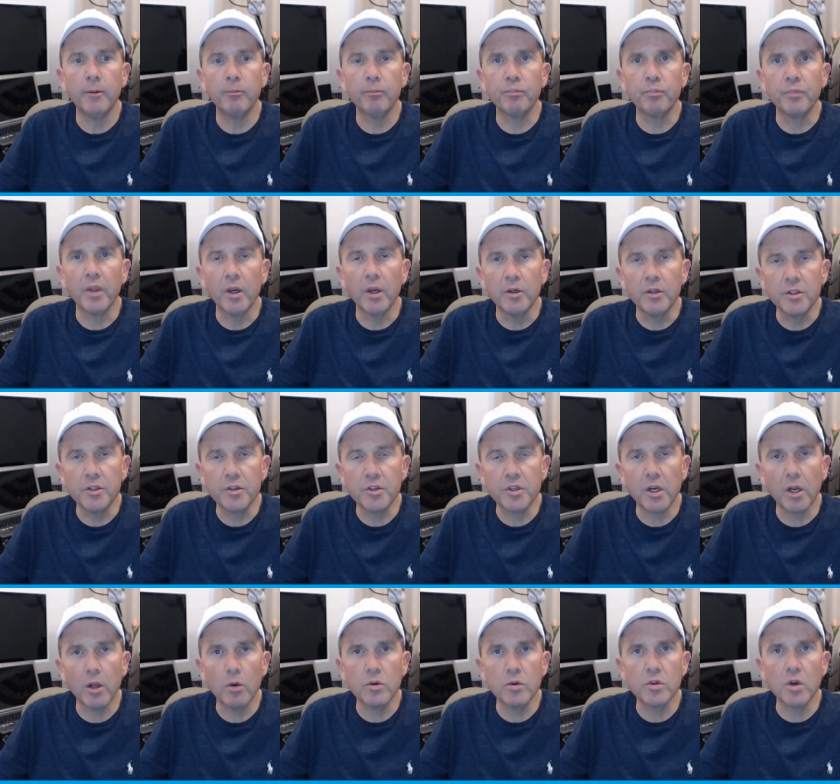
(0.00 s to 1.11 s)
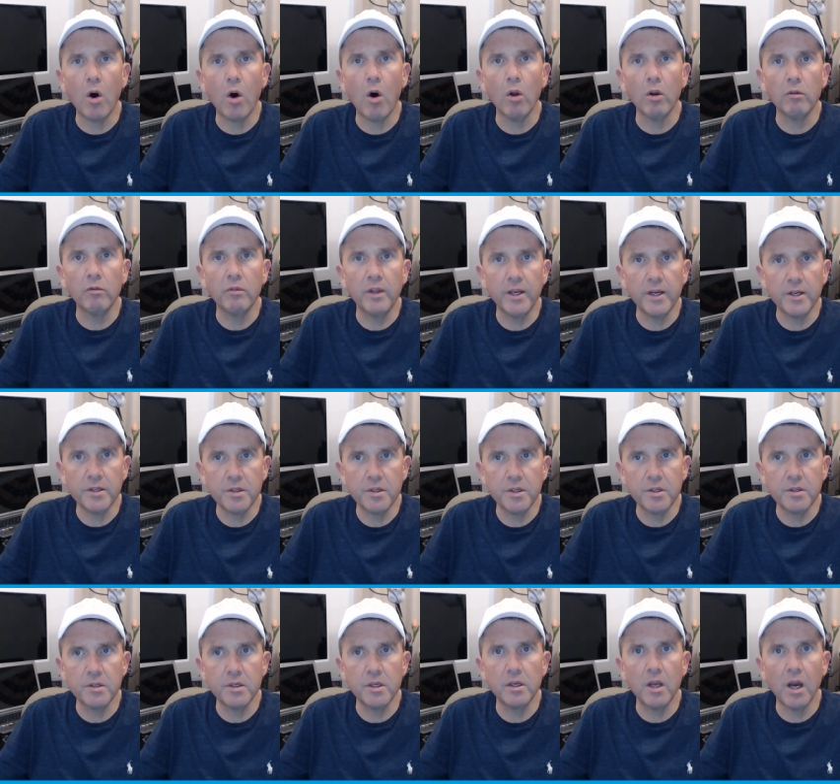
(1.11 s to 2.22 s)
disclose all of the
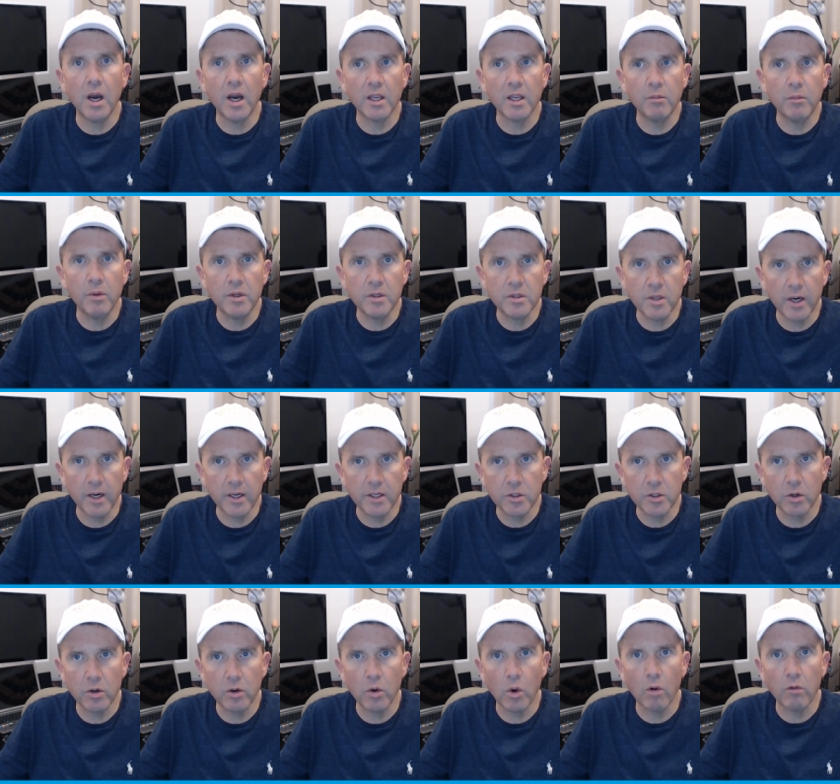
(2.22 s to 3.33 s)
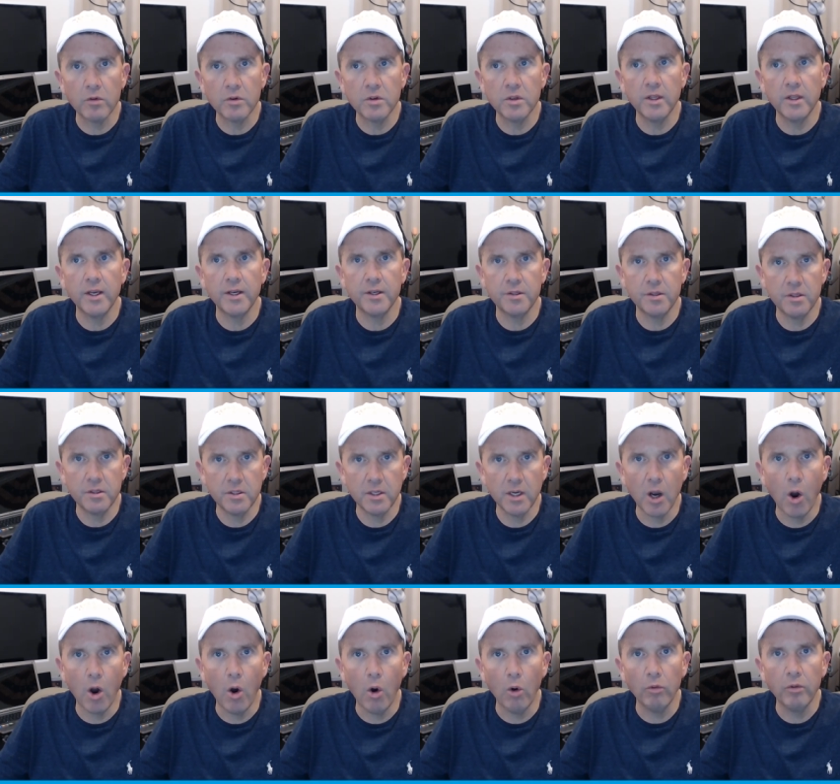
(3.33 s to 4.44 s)
SEC documents that I turned over to the SEC,
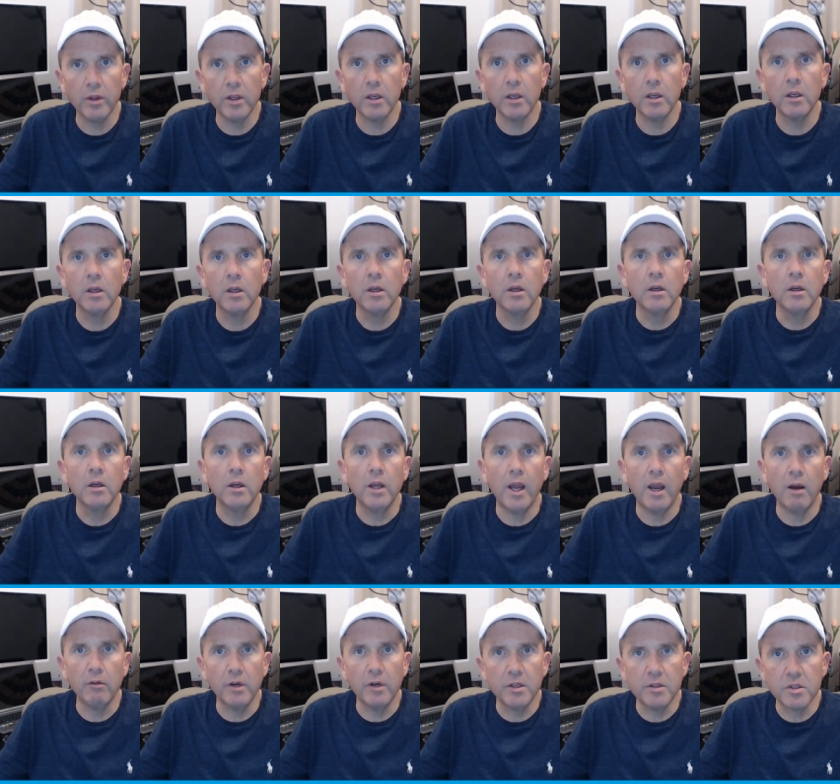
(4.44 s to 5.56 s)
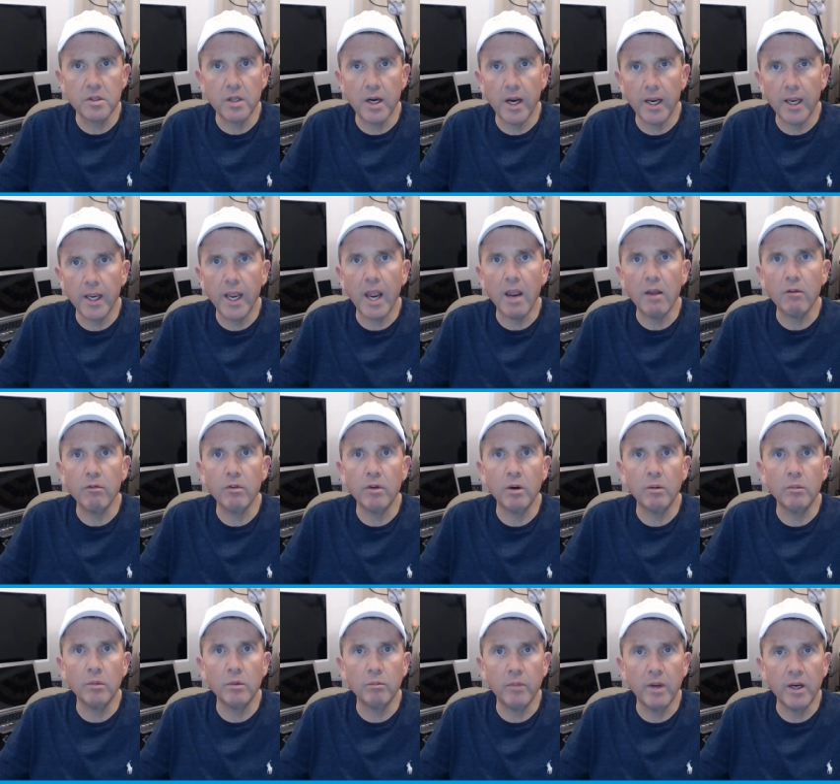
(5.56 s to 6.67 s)
all the evidence that I gave them,
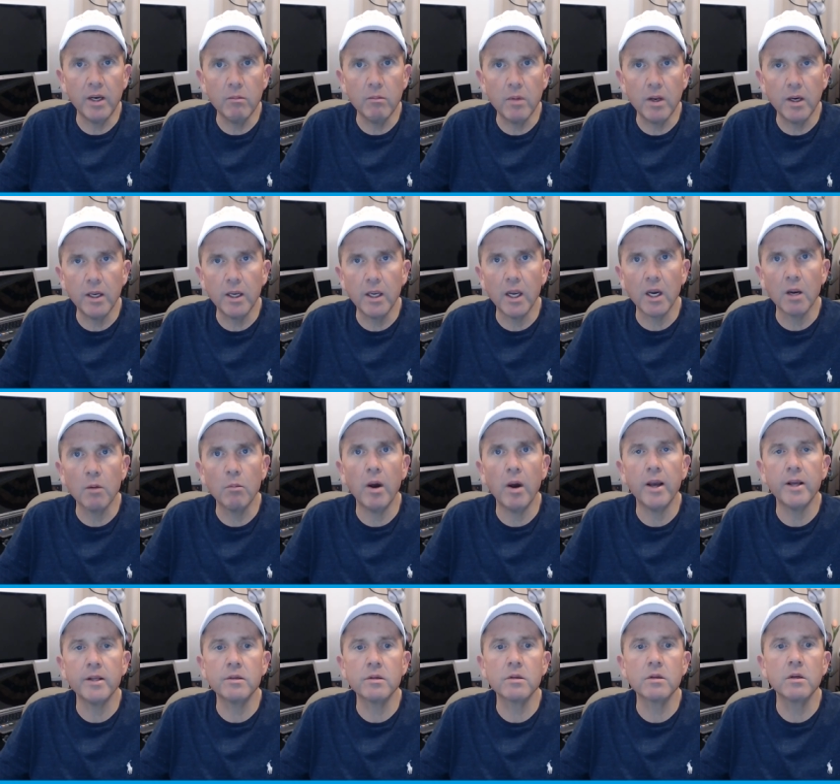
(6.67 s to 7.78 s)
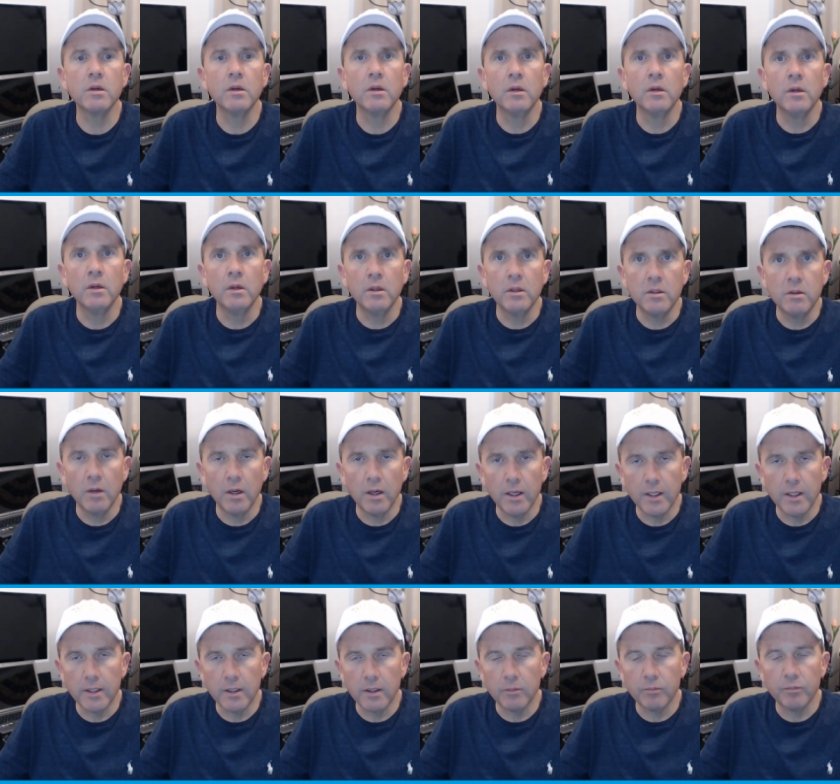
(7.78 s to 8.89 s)
many, many gigabytes,
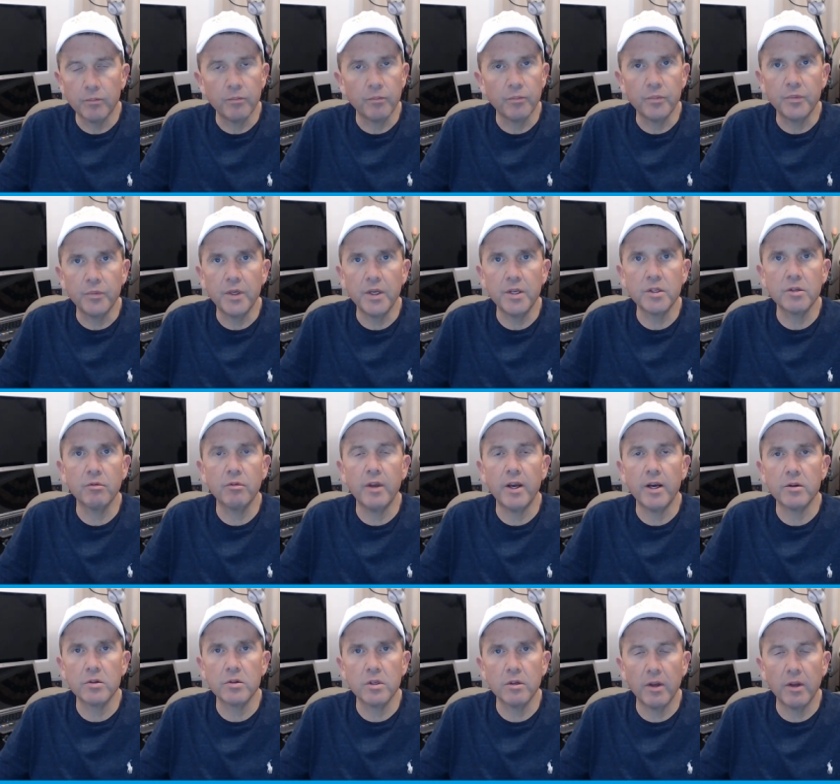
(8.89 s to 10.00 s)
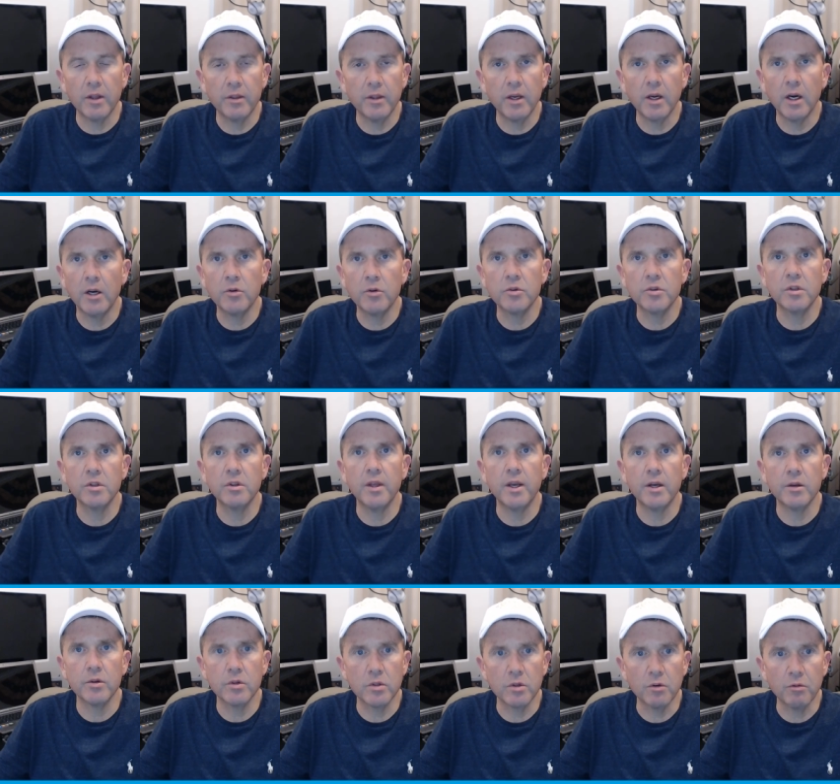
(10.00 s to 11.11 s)
tens of thousands, I think hundreds of
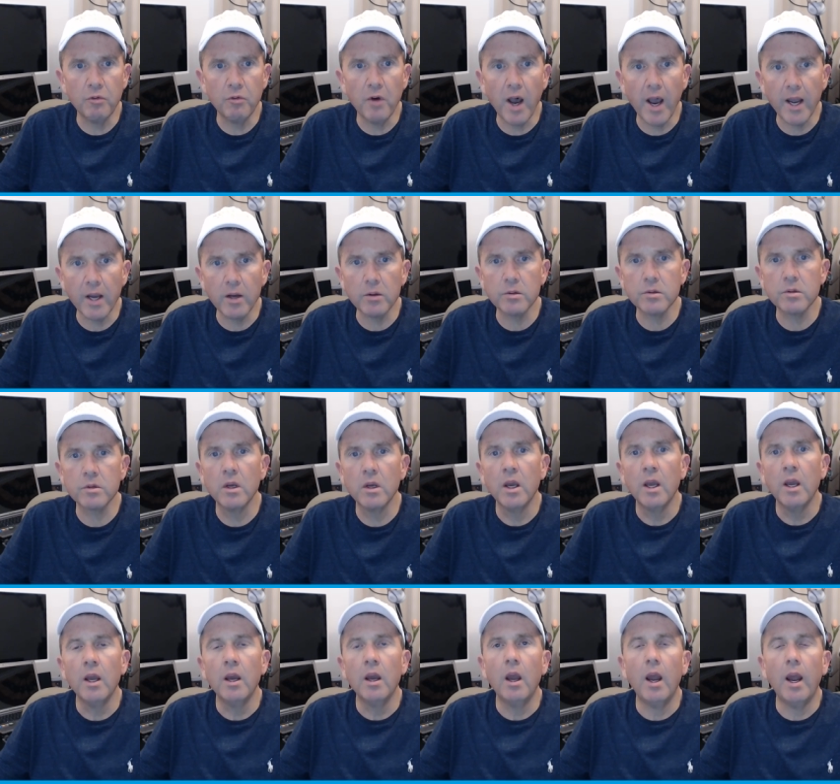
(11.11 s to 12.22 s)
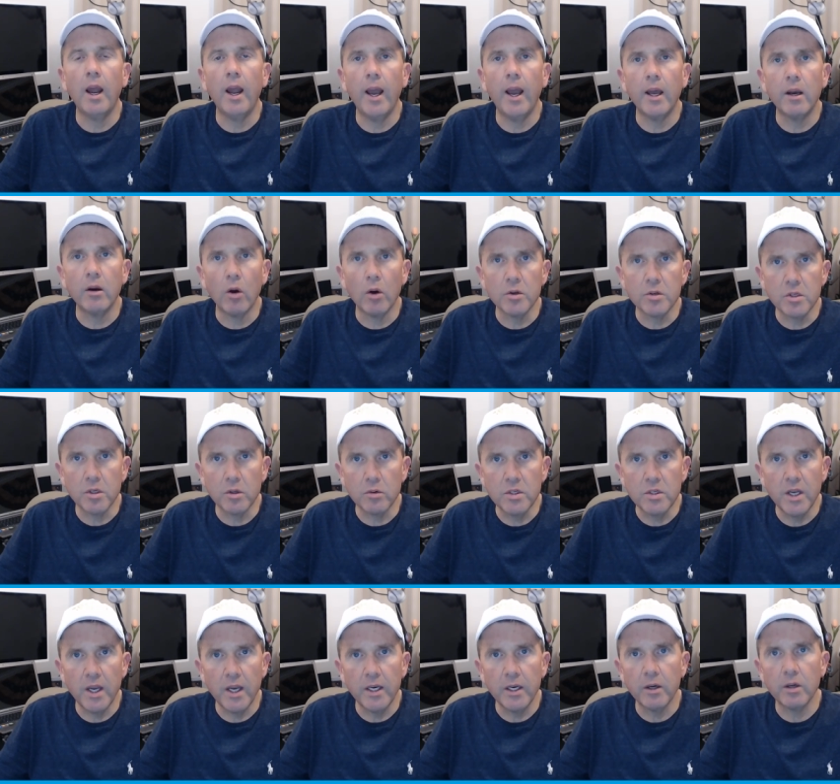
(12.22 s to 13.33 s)
thousands of files, and also 10
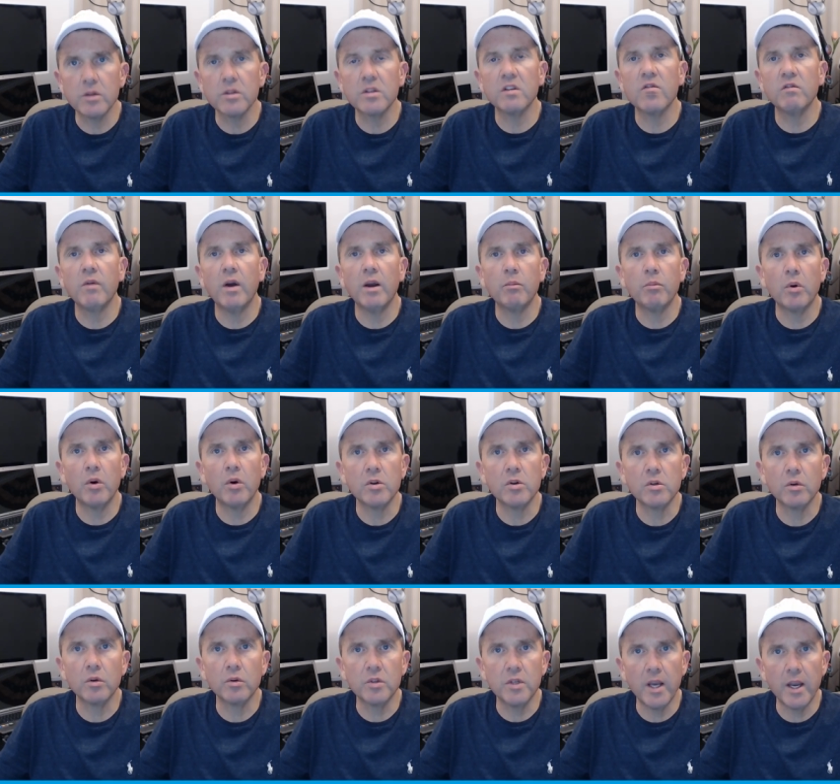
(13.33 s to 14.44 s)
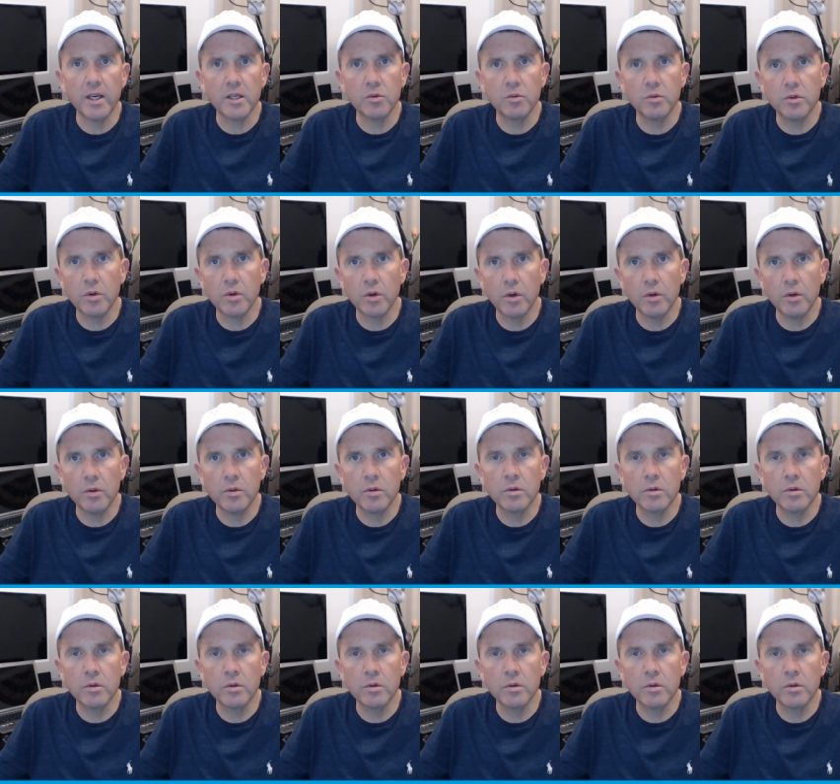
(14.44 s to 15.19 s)
years of my personal tax returns.